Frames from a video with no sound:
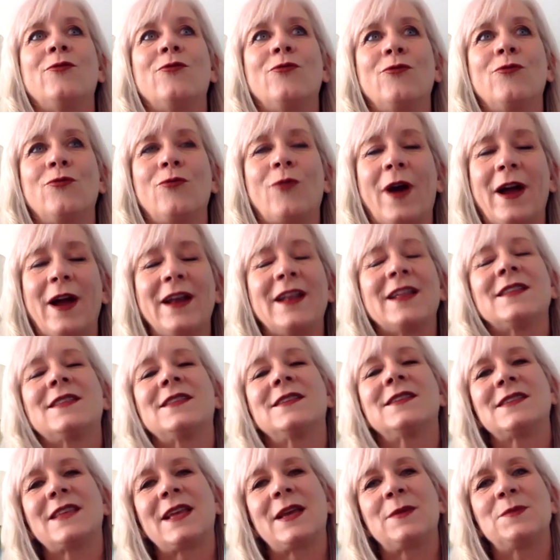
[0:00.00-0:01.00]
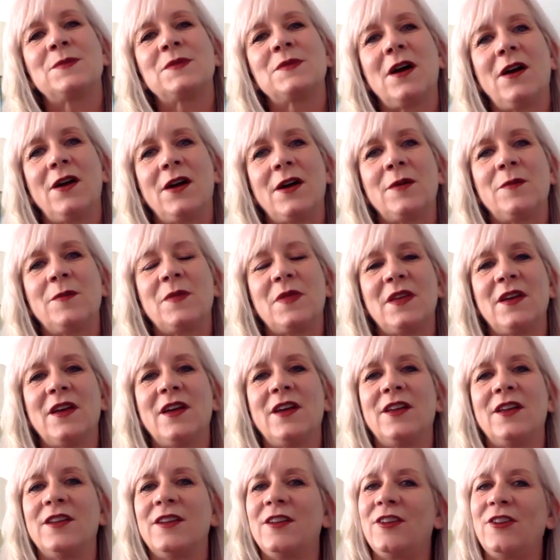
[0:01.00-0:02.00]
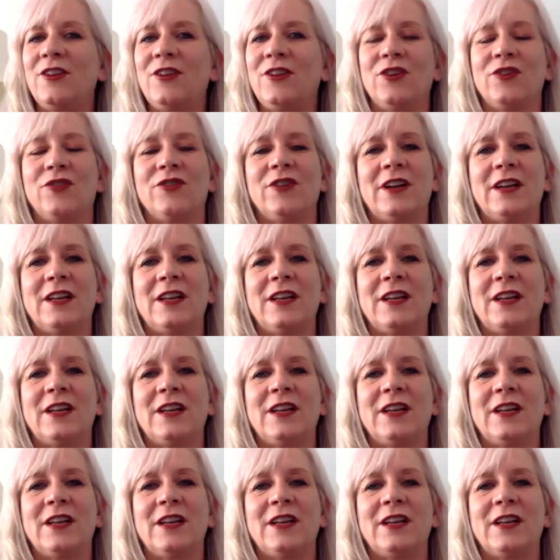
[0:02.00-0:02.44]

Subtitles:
right at the same time that May